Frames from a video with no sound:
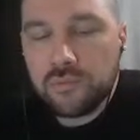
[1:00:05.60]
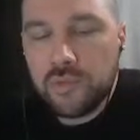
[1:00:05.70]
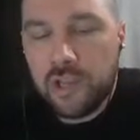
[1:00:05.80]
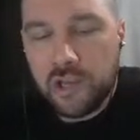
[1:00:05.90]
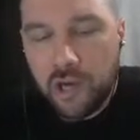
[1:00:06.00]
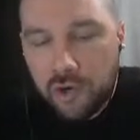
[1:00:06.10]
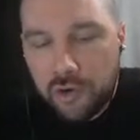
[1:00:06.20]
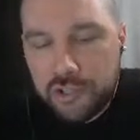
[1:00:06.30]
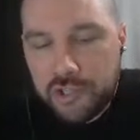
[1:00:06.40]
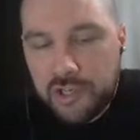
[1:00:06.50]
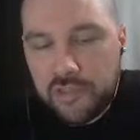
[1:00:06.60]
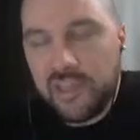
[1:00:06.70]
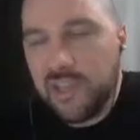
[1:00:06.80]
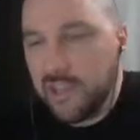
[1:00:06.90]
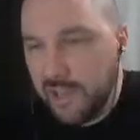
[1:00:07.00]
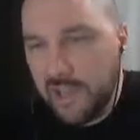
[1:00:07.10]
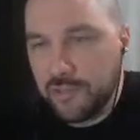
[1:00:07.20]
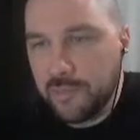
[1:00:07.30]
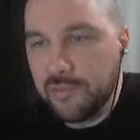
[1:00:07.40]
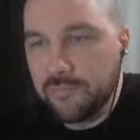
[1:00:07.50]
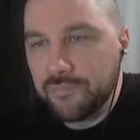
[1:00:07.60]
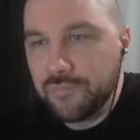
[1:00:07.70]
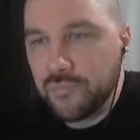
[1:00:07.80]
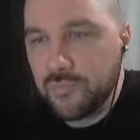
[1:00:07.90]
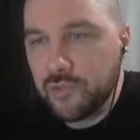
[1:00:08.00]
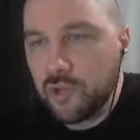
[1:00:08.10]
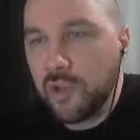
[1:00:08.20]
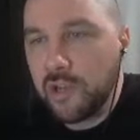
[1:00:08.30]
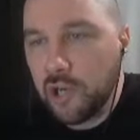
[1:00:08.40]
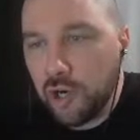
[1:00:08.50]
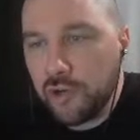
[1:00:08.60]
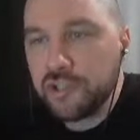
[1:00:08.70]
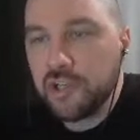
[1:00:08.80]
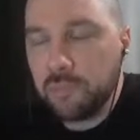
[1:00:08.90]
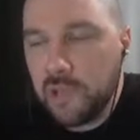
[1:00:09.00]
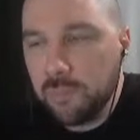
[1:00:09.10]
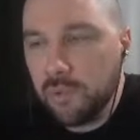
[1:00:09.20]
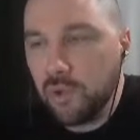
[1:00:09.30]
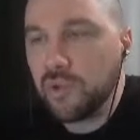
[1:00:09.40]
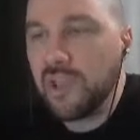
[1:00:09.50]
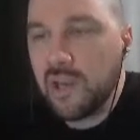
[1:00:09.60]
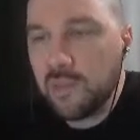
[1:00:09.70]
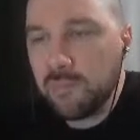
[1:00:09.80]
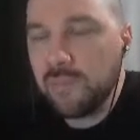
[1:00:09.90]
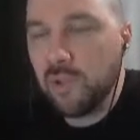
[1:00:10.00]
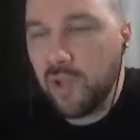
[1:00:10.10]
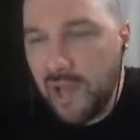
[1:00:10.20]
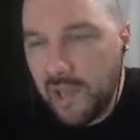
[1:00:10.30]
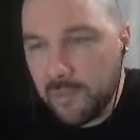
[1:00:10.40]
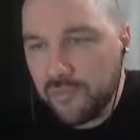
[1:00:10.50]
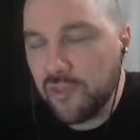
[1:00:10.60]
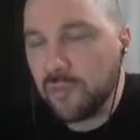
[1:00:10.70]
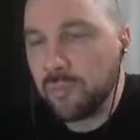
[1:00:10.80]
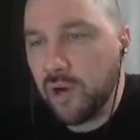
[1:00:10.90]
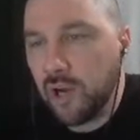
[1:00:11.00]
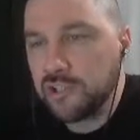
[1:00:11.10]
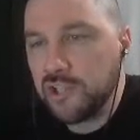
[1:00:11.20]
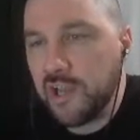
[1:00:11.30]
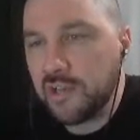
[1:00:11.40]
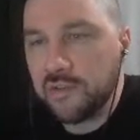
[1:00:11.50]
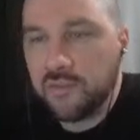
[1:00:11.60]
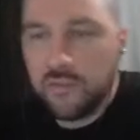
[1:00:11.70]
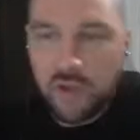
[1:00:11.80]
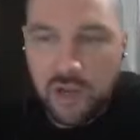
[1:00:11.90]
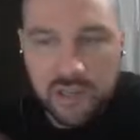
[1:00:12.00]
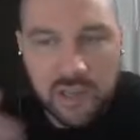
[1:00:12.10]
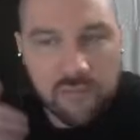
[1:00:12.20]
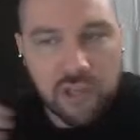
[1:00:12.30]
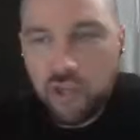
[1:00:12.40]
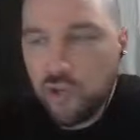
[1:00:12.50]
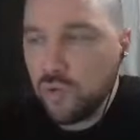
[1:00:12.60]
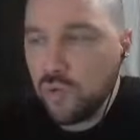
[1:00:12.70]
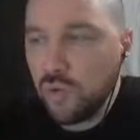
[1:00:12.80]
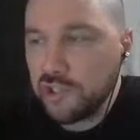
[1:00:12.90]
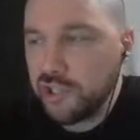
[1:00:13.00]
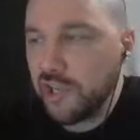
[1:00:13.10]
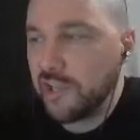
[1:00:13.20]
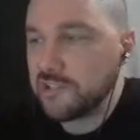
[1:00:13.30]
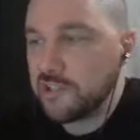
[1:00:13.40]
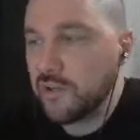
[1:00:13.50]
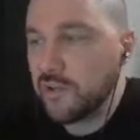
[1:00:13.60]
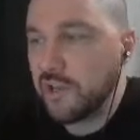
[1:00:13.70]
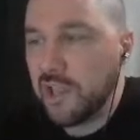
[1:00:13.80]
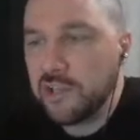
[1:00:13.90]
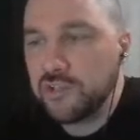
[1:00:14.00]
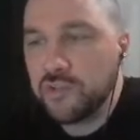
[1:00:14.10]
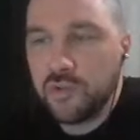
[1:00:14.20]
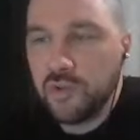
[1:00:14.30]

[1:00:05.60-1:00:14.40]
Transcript: encouraging the engagement. So encouraging people, getting people hyped for the project, giving you a chance to engage,